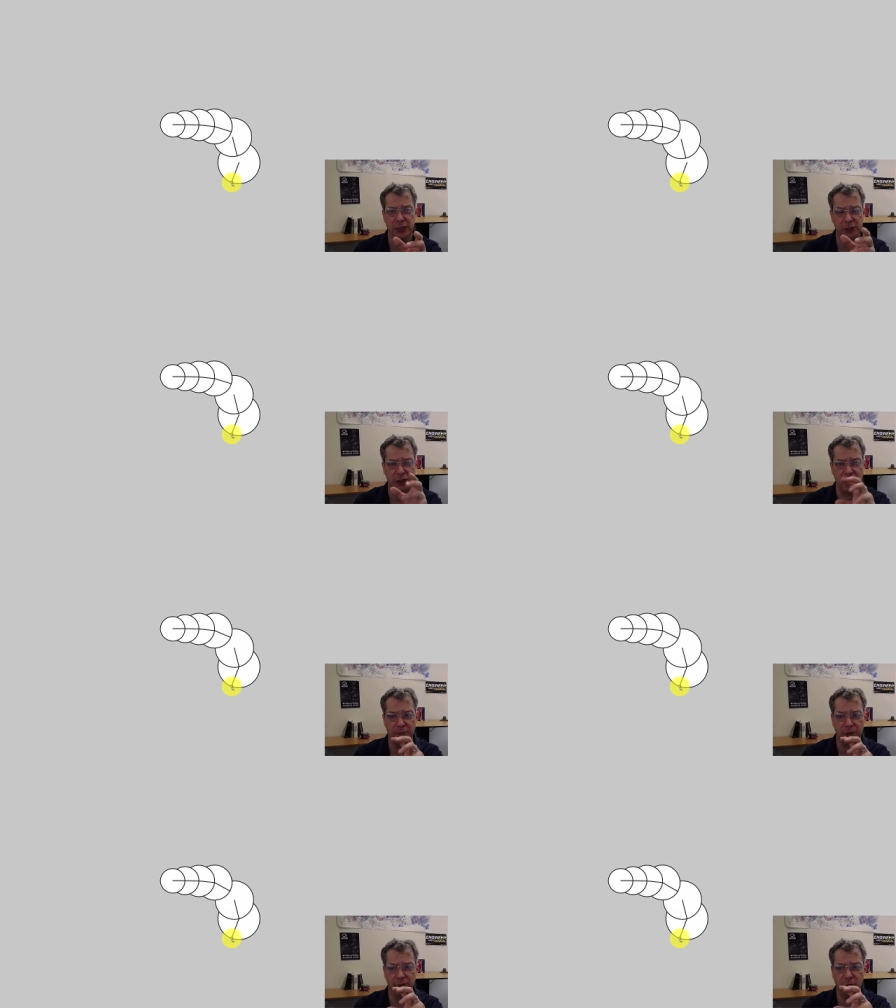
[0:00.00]
Each
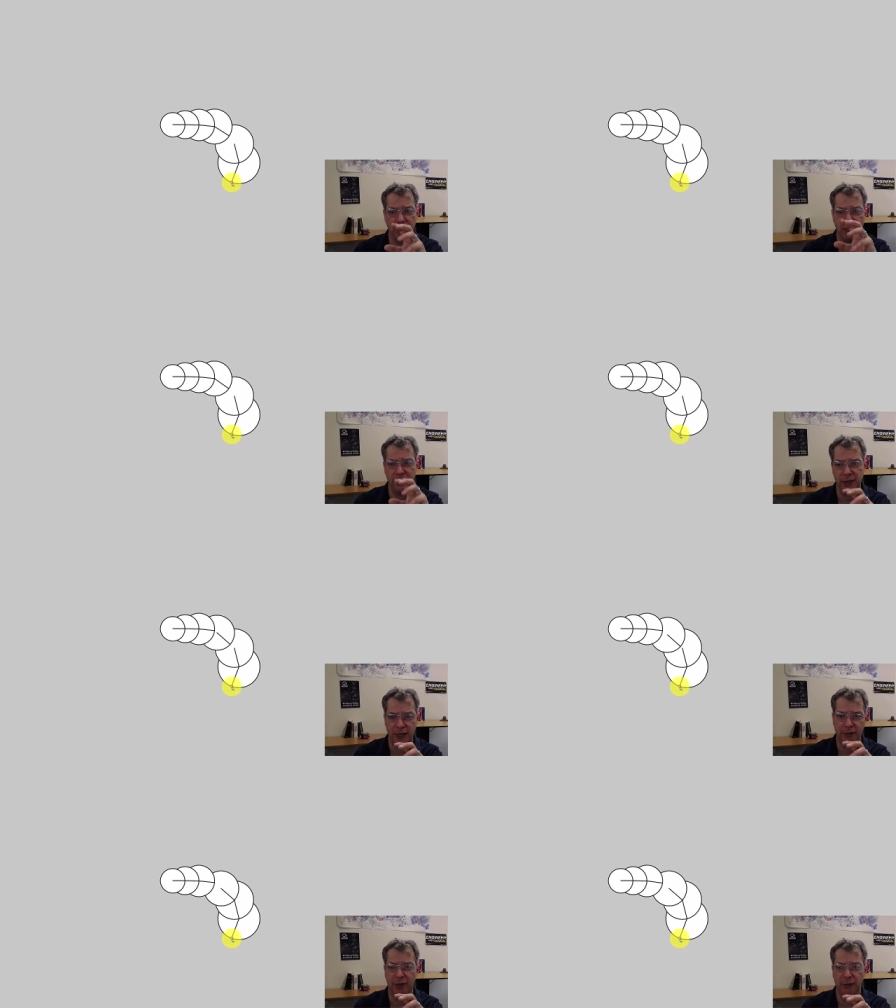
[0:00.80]
segment rotates
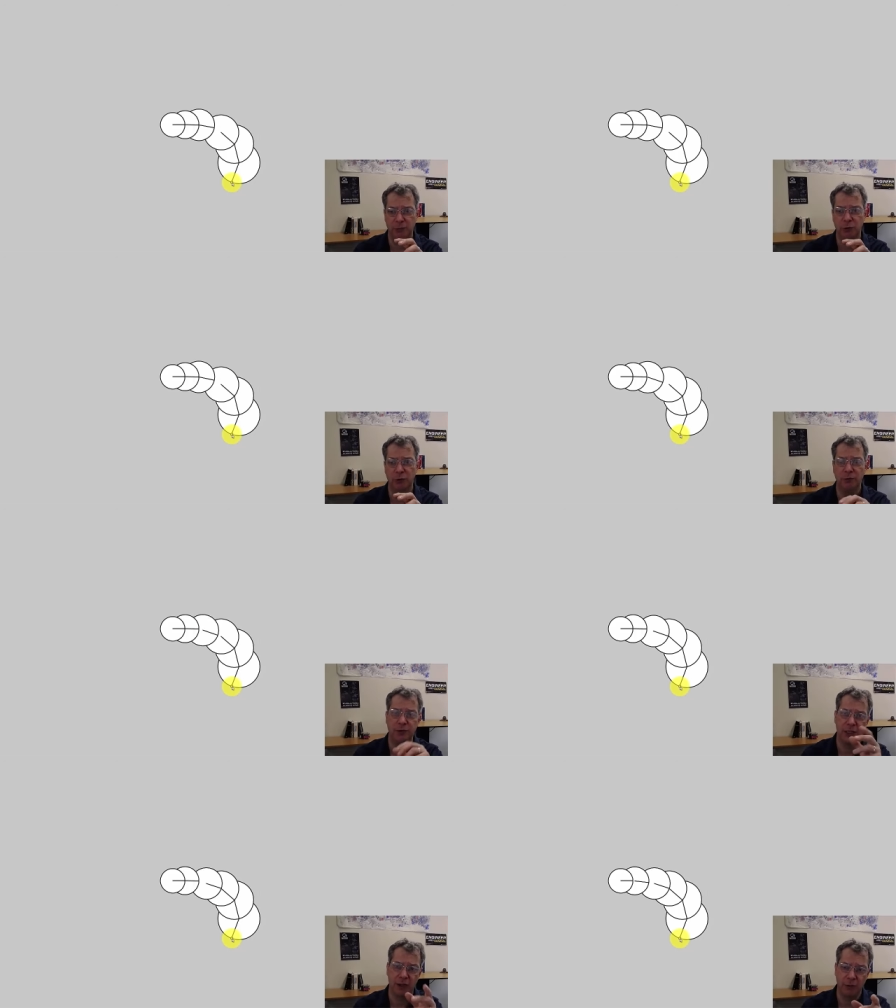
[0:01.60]
and then
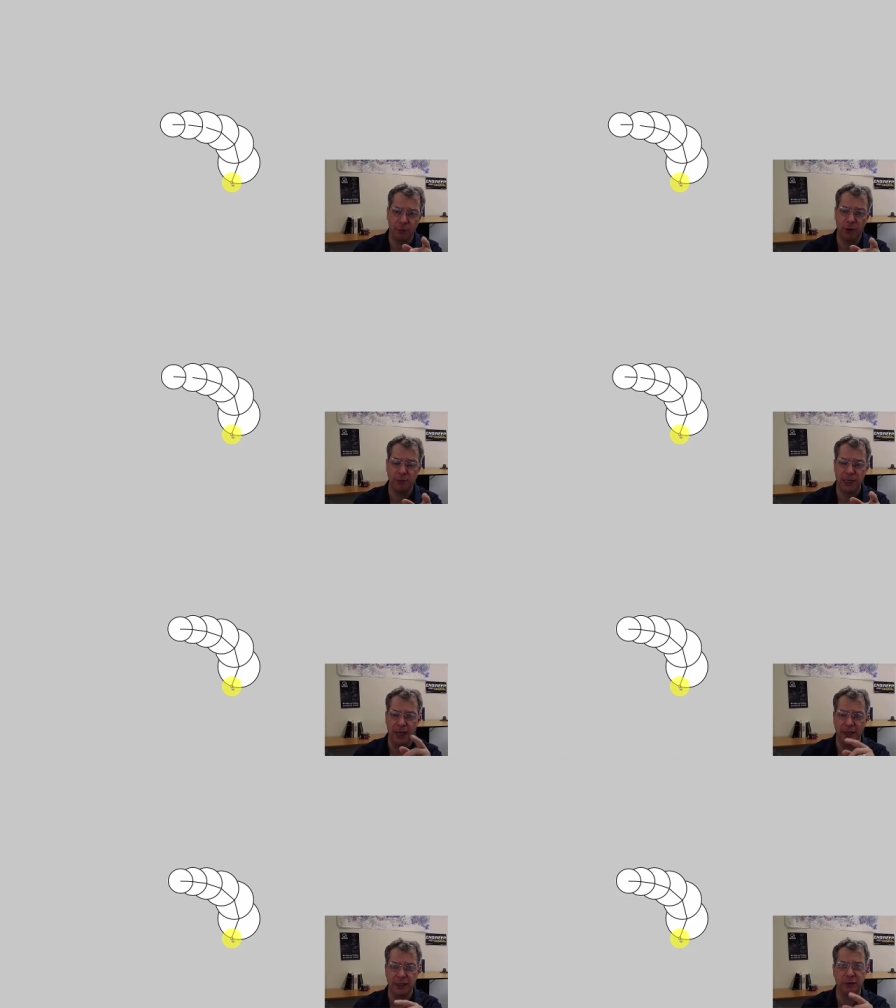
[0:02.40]
moves, and the one
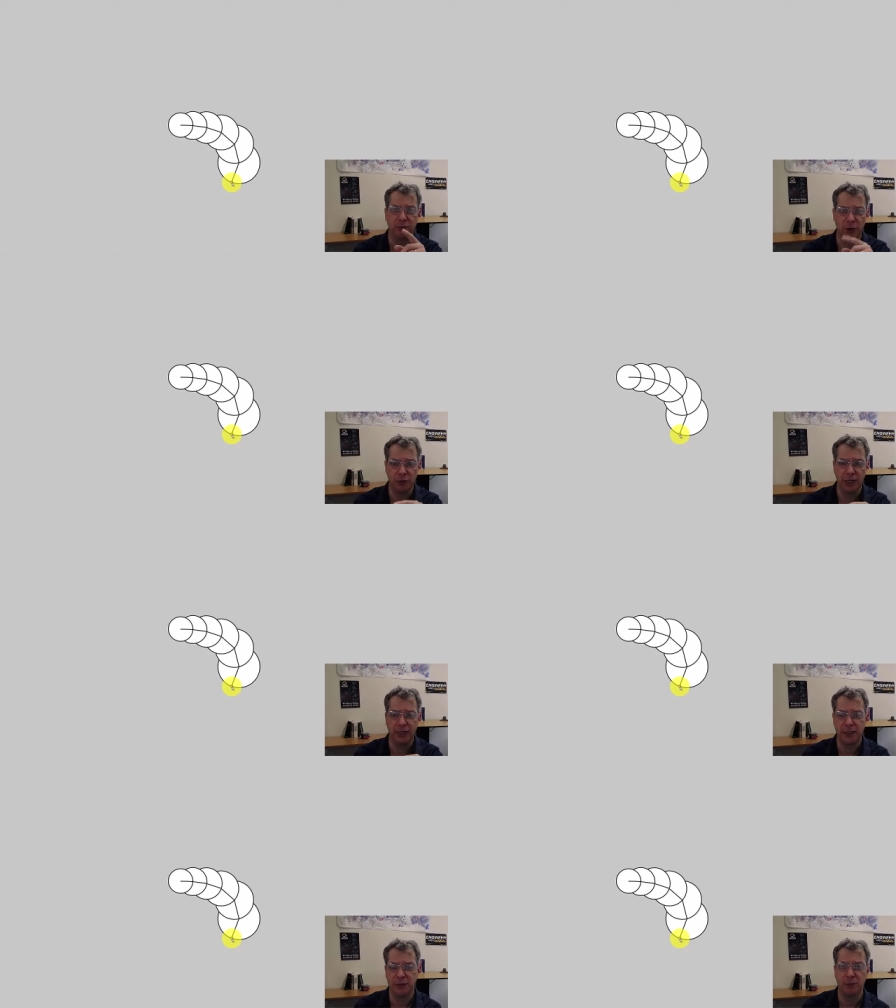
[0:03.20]
behind it
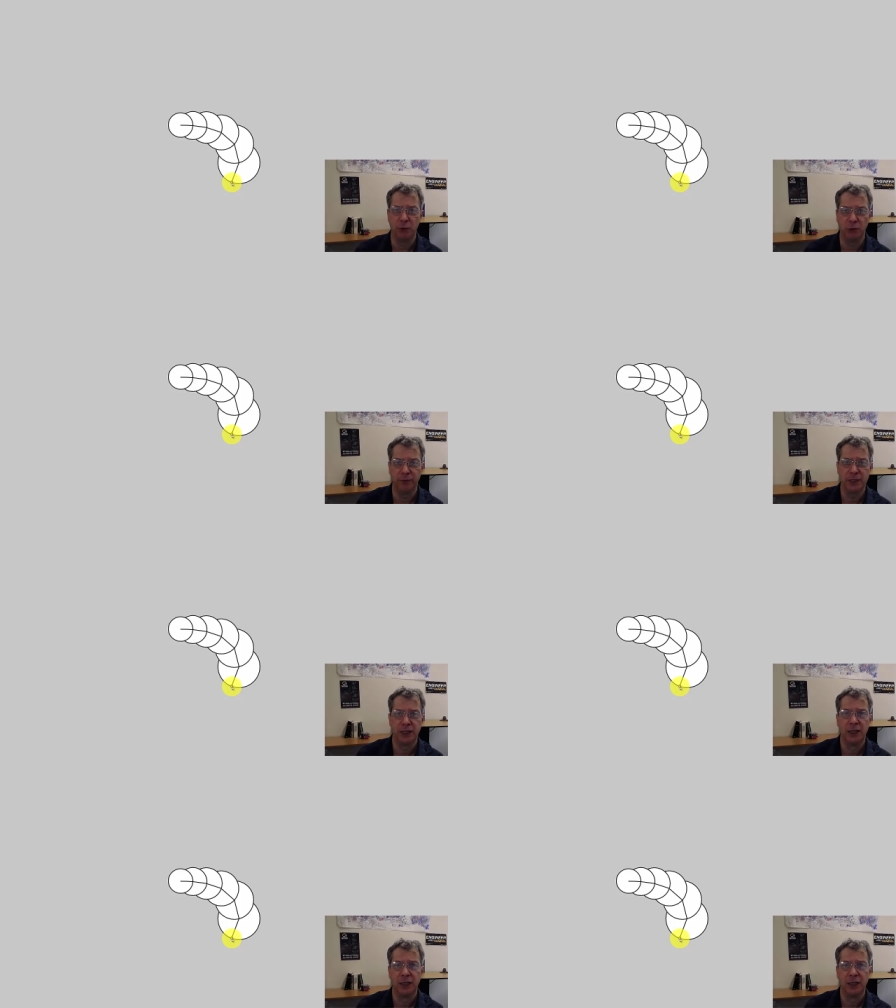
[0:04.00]
rotates and moves.